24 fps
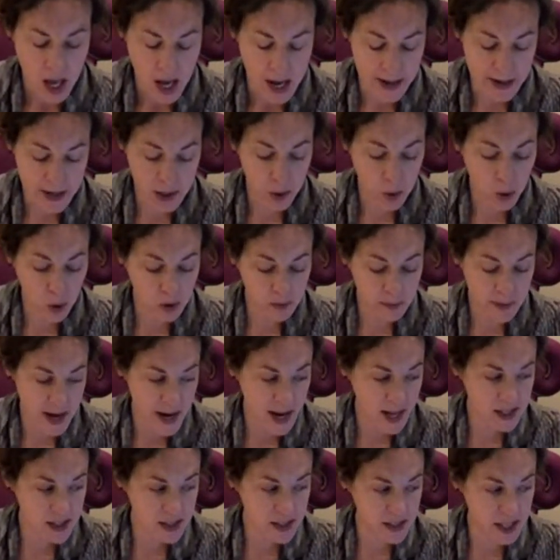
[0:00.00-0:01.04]
An old
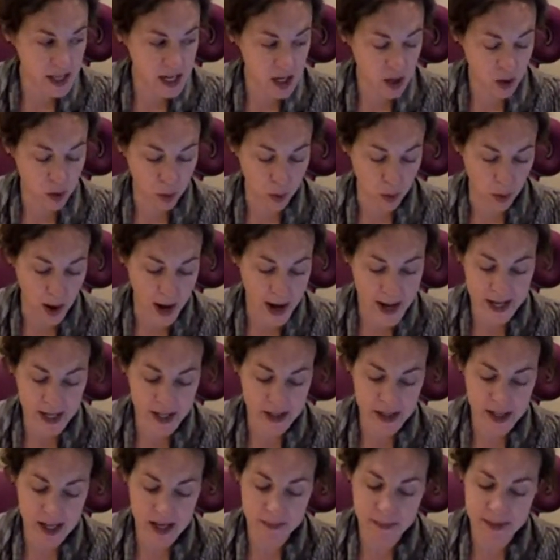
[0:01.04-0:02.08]
man sitting
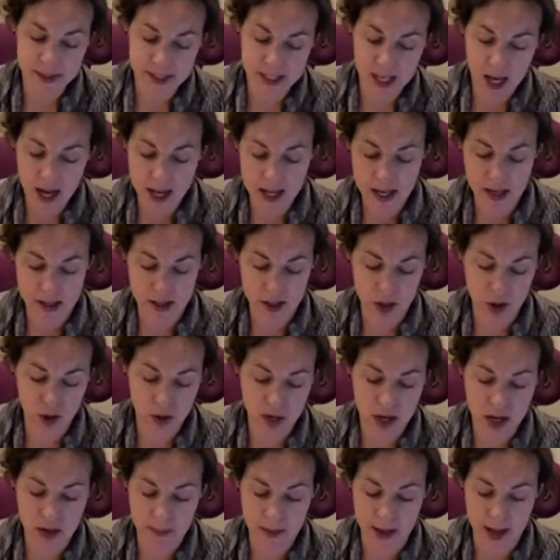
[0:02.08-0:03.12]
quietly beside a
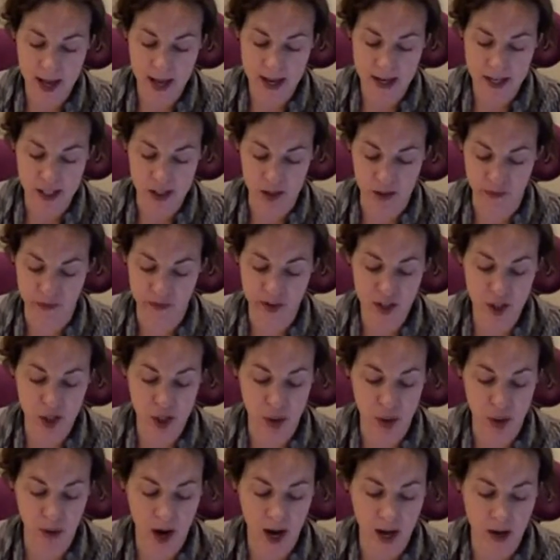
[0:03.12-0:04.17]
stream had his fishing
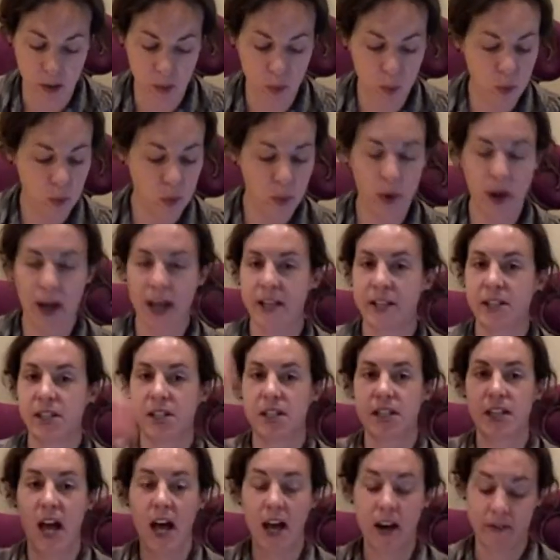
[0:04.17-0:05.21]
rod
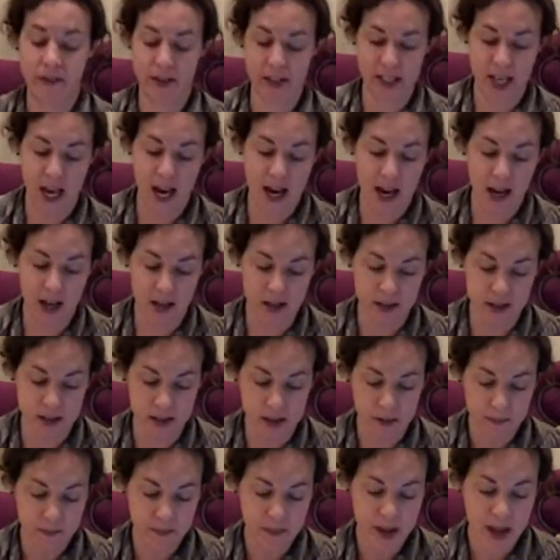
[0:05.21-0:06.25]
whisked out of his hands
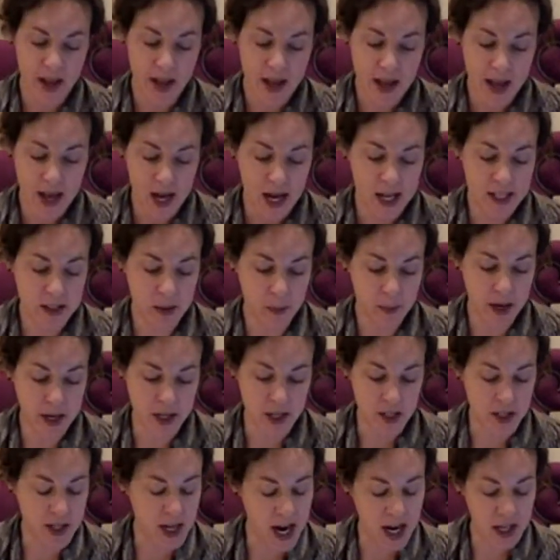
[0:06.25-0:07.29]
as it went
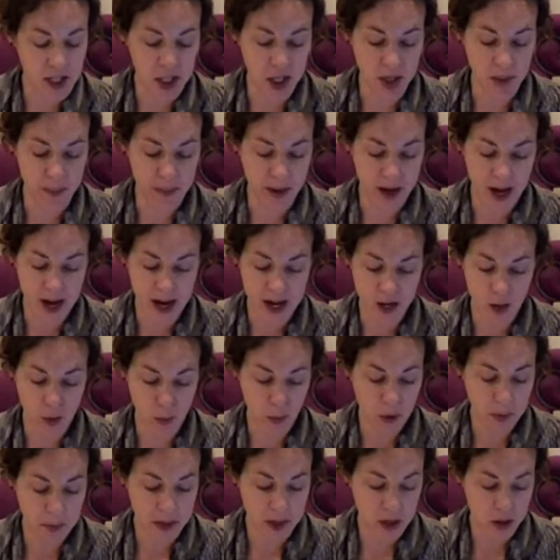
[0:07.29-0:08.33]
dashing by, and a
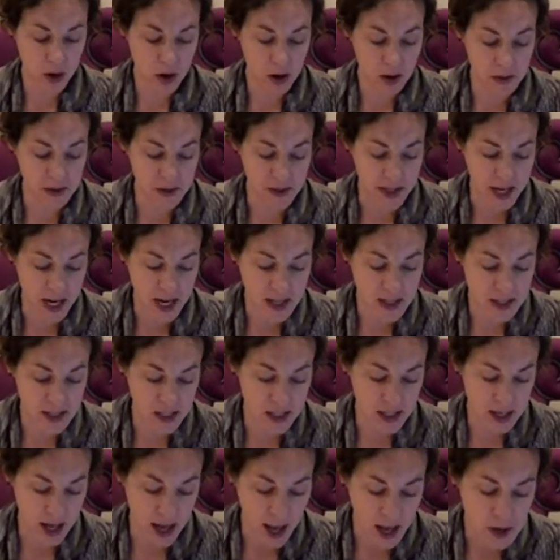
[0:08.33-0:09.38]
woman called
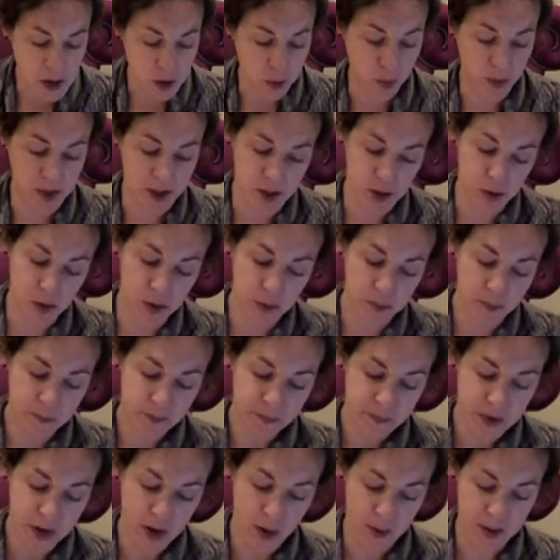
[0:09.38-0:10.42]
Daisy Entwistle
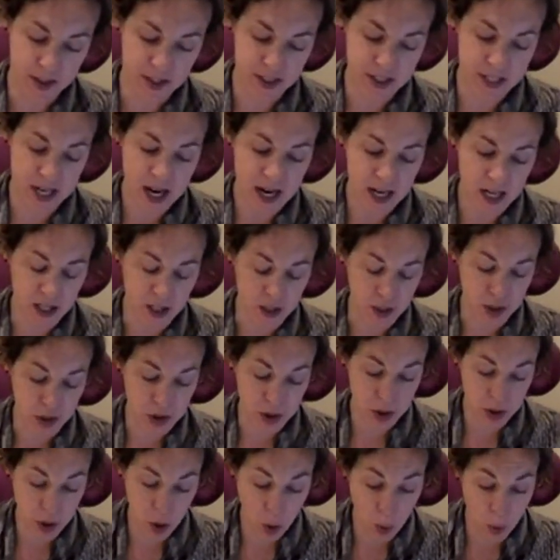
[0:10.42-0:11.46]
was standing
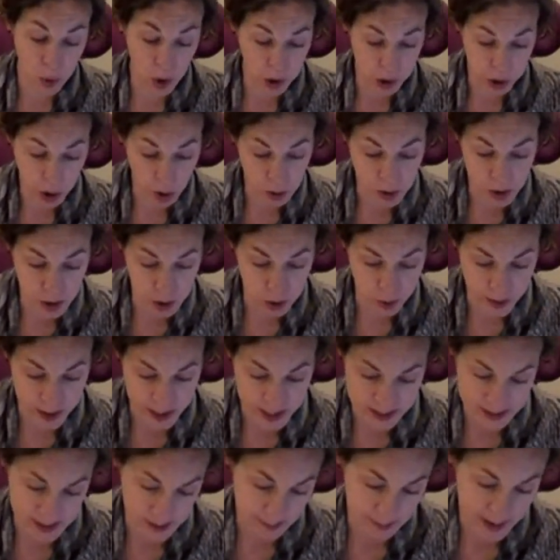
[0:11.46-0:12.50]
so close to it
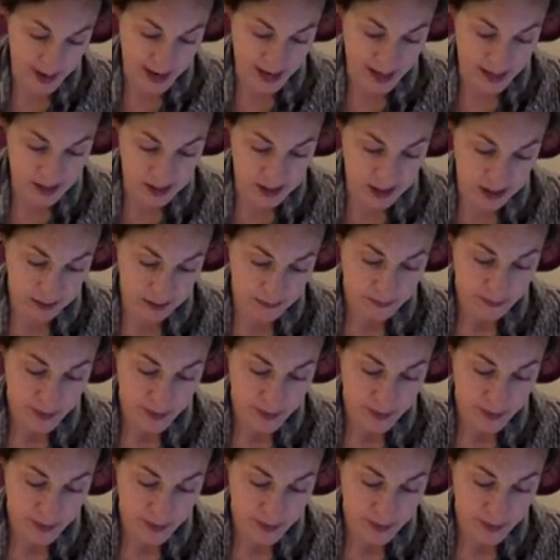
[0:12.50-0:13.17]
as it passed